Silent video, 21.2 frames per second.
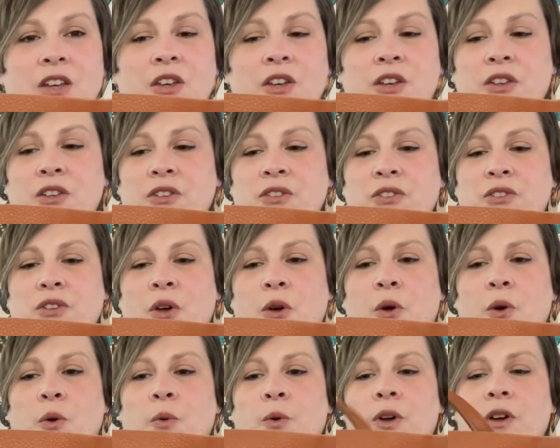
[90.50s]

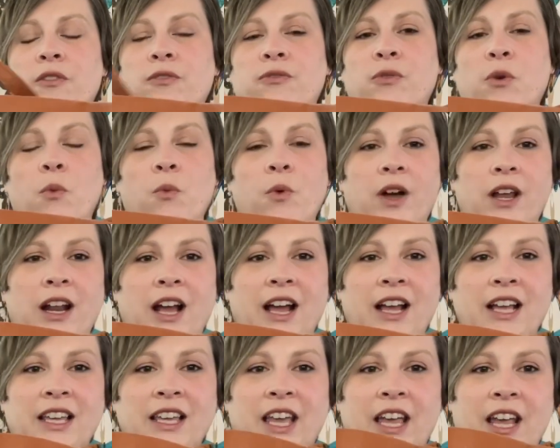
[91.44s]
So for what
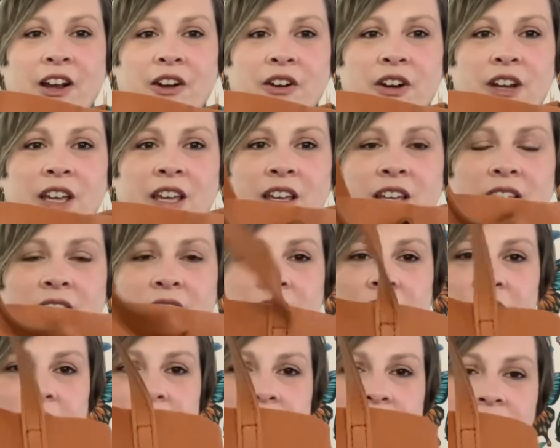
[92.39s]
I carry,
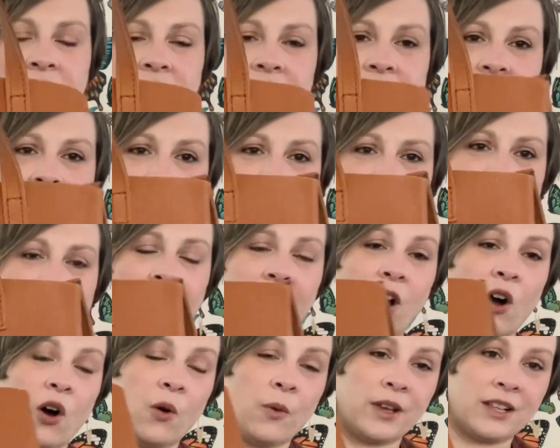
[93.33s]
I
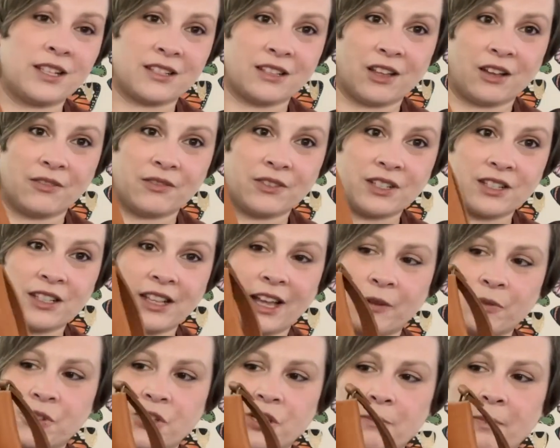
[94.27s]
always love
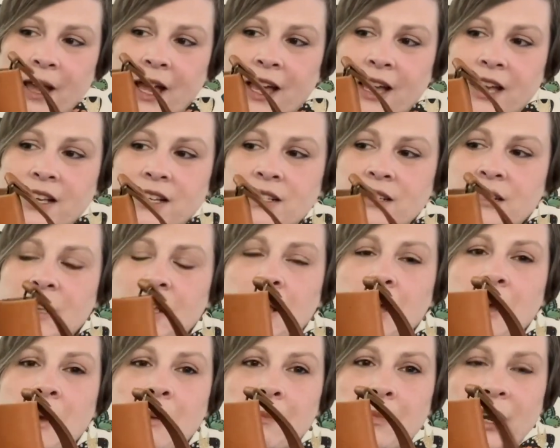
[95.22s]
slouchy bags,
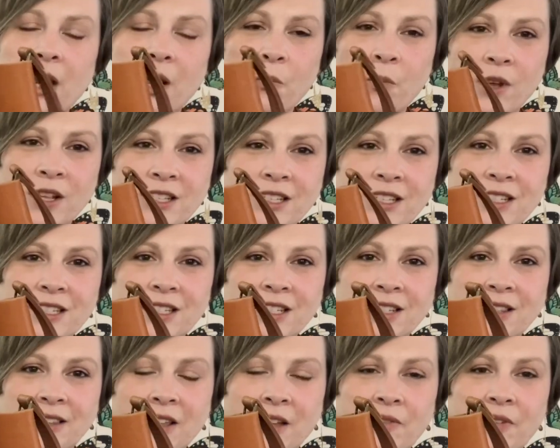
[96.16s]
but I
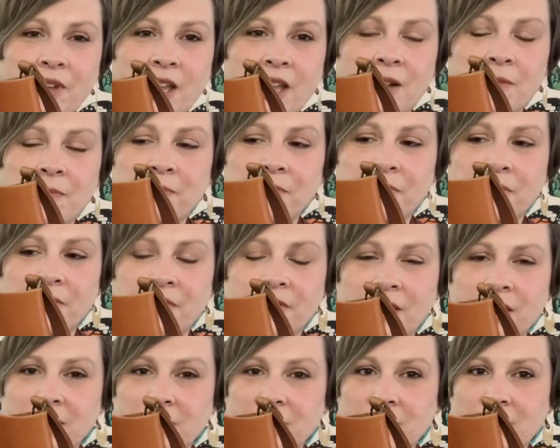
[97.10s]
wasn't loving
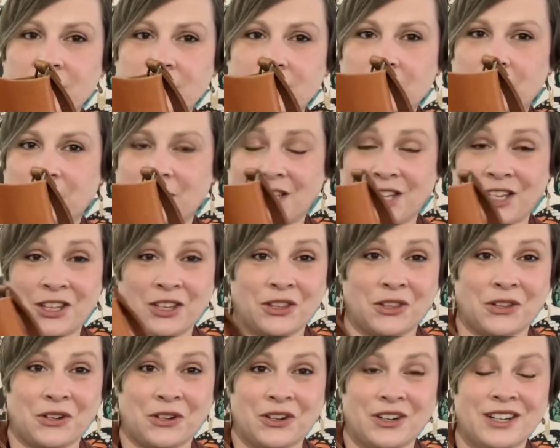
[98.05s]
this
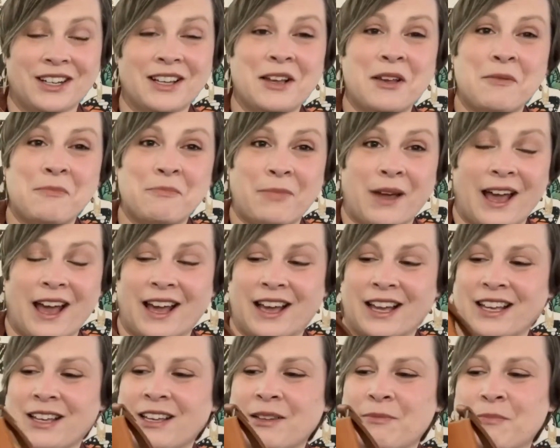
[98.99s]
particular
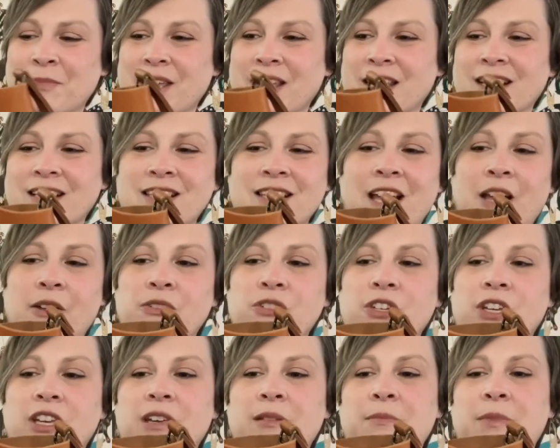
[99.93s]
bag being
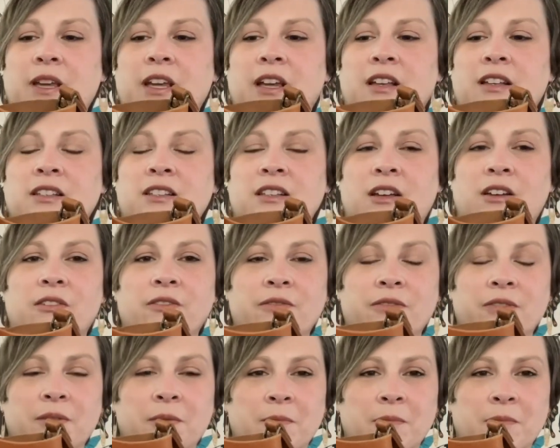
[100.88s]
slouchy because
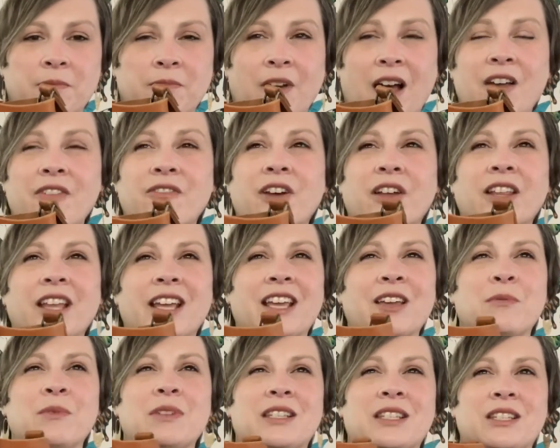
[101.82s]
I felt
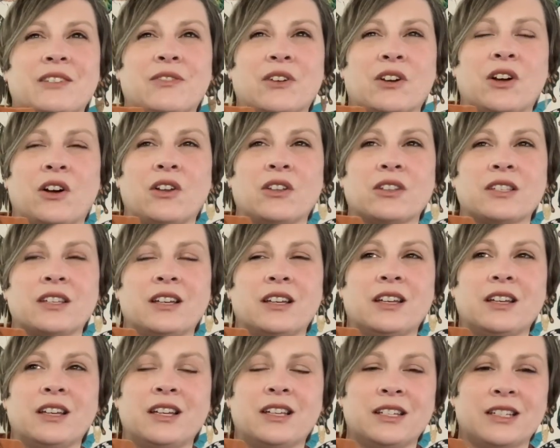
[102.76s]
like it was difficult
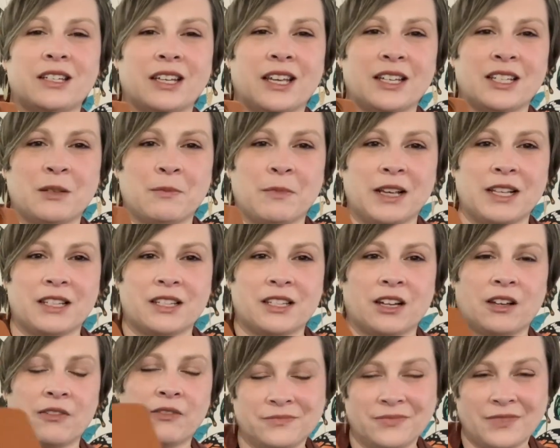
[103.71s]
to get to my
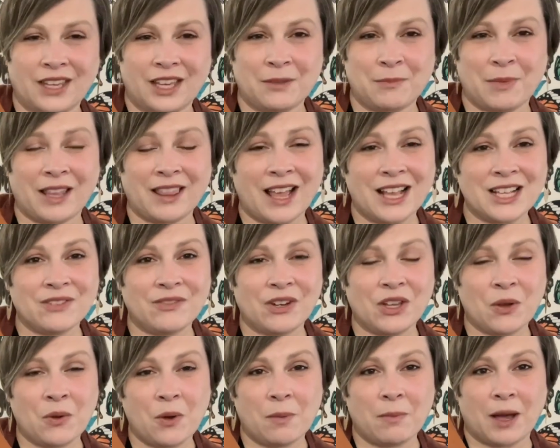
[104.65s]
stuff. In my last
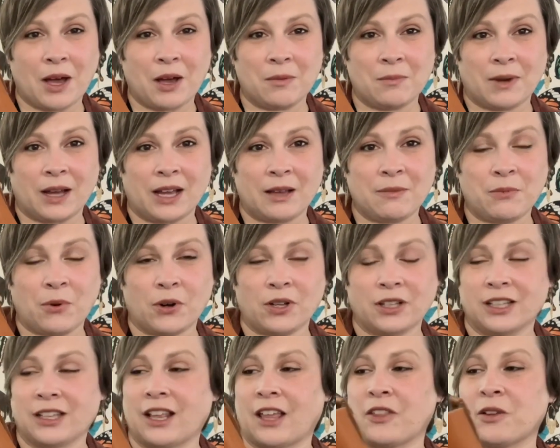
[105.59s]
video about my
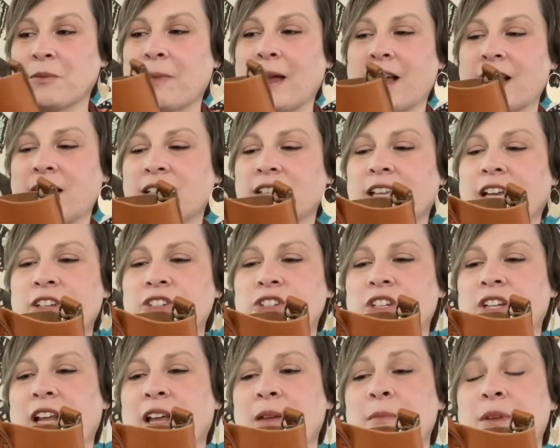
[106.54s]
Portland Leather bag
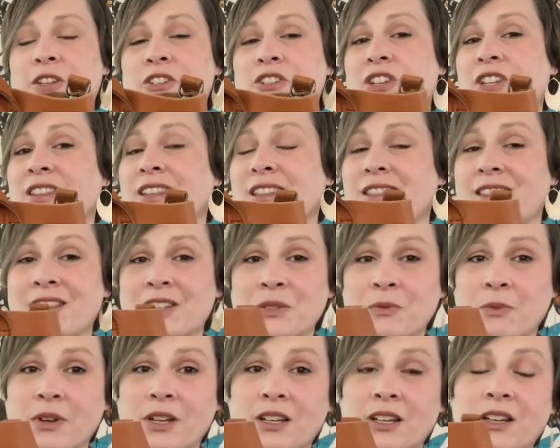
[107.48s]
collection, I mentioned that
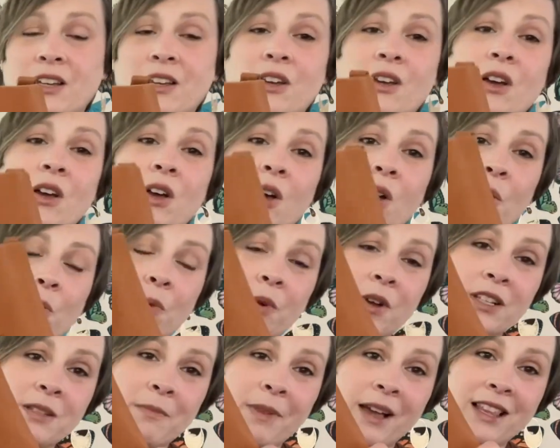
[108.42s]
this one
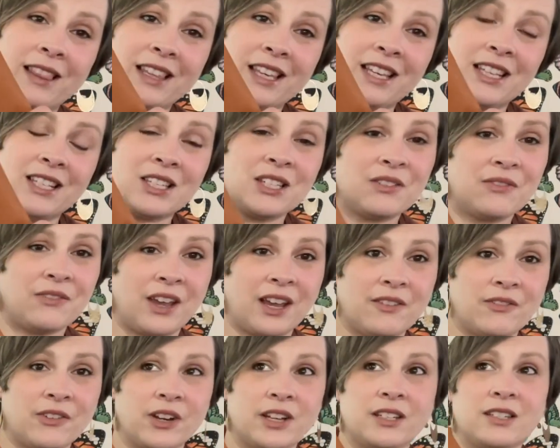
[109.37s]
was my least
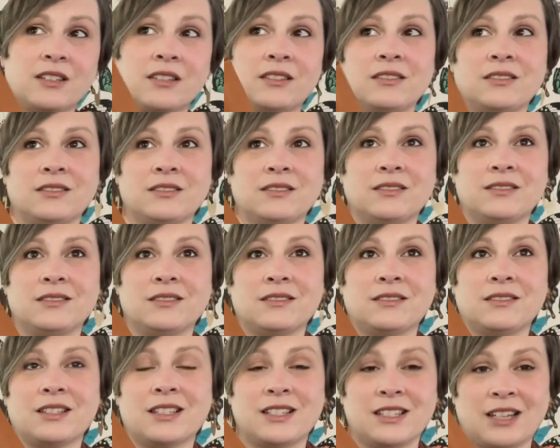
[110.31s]
favorite
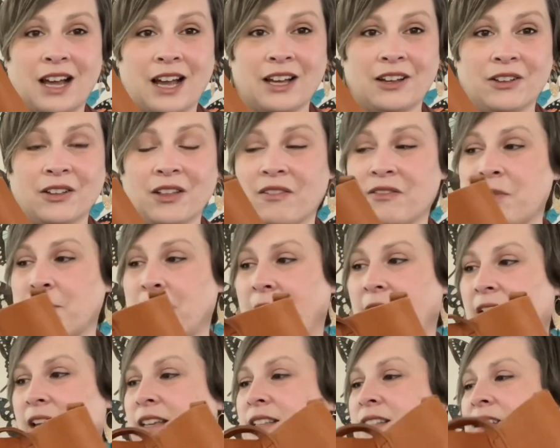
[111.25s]
style of the
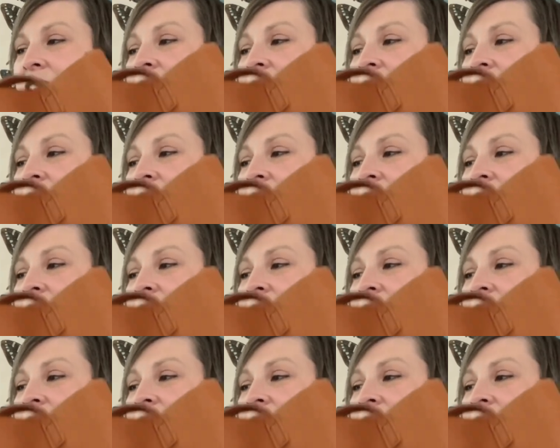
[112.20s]
bags.